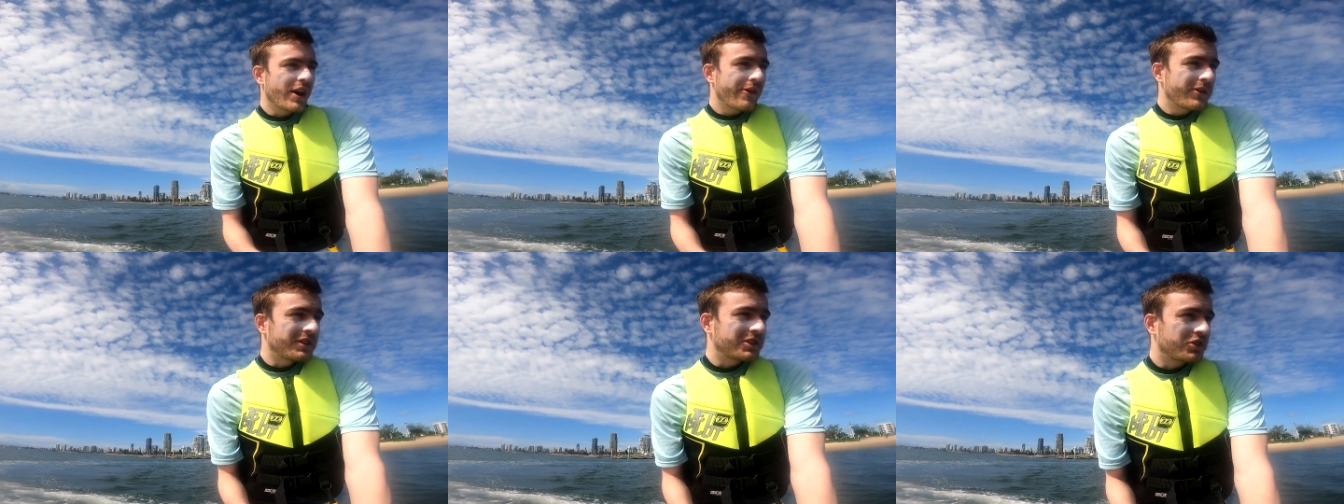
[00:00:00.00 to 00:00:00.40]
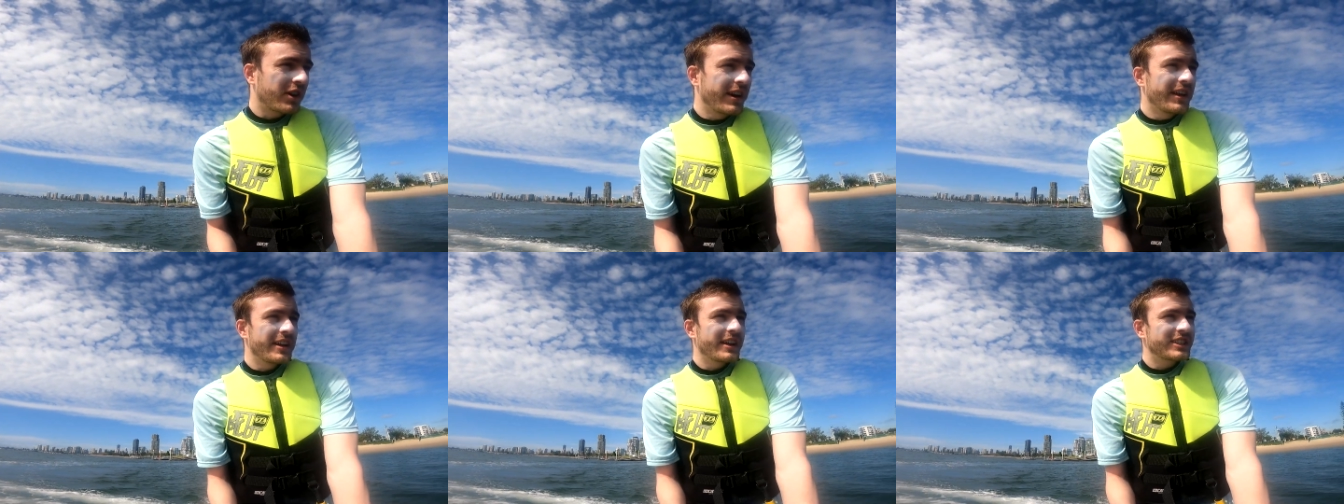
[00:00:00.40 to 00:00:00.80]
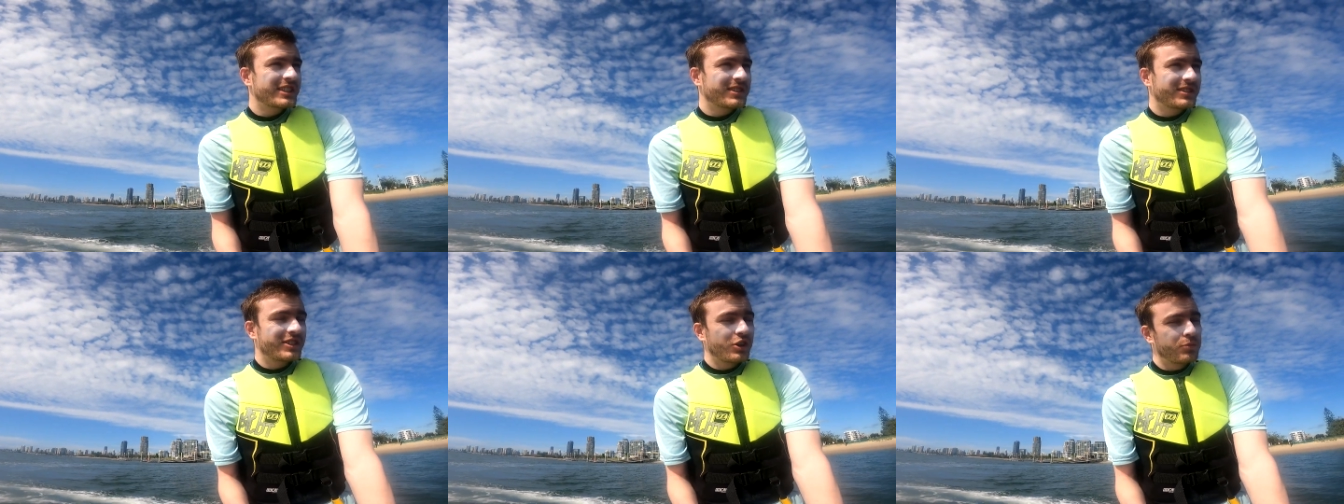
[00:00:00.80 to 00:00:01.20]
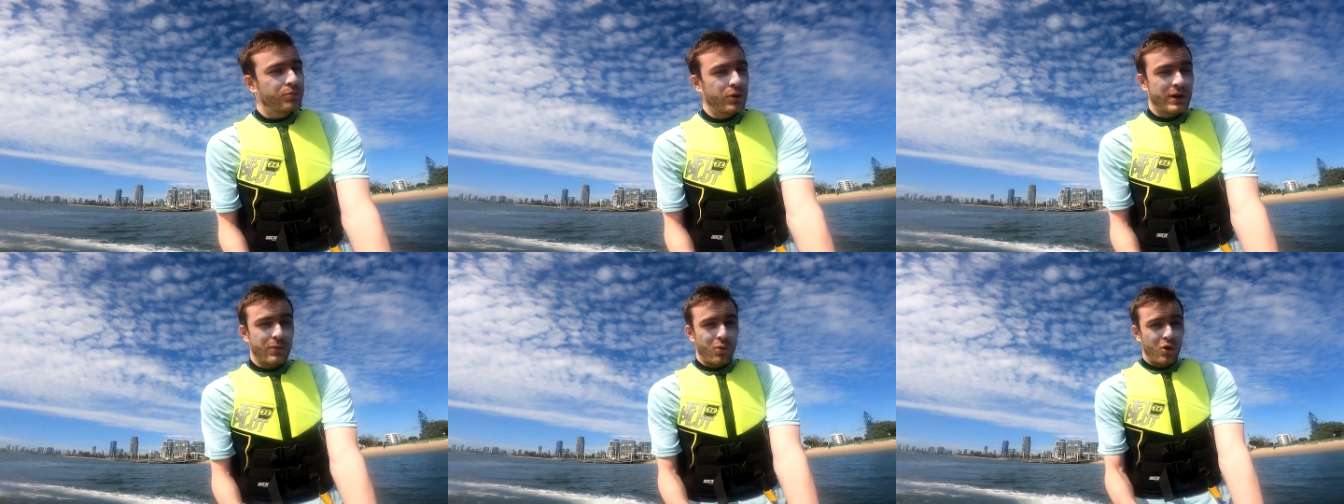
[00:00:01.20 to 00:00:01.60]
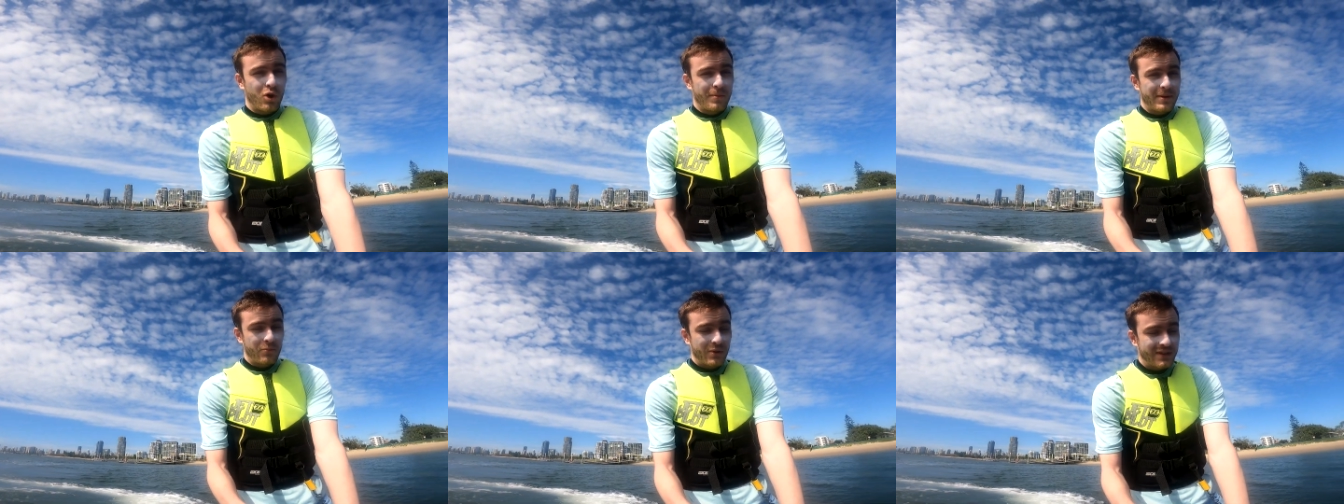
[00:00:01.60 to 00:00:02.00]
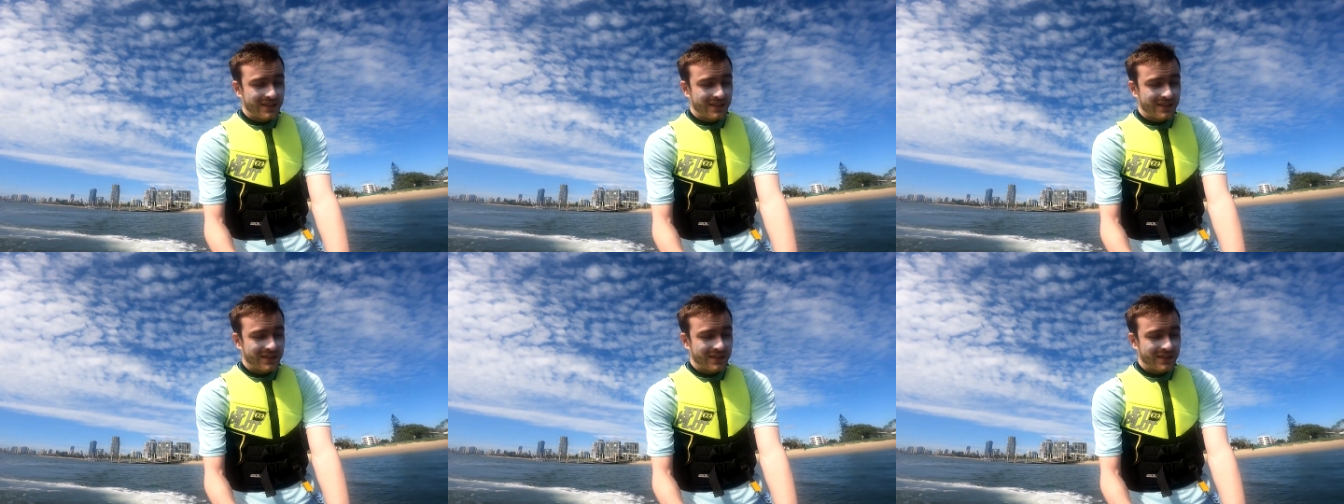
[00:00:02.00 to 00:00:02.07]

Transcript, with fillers: here in Australia it's still pretty warm in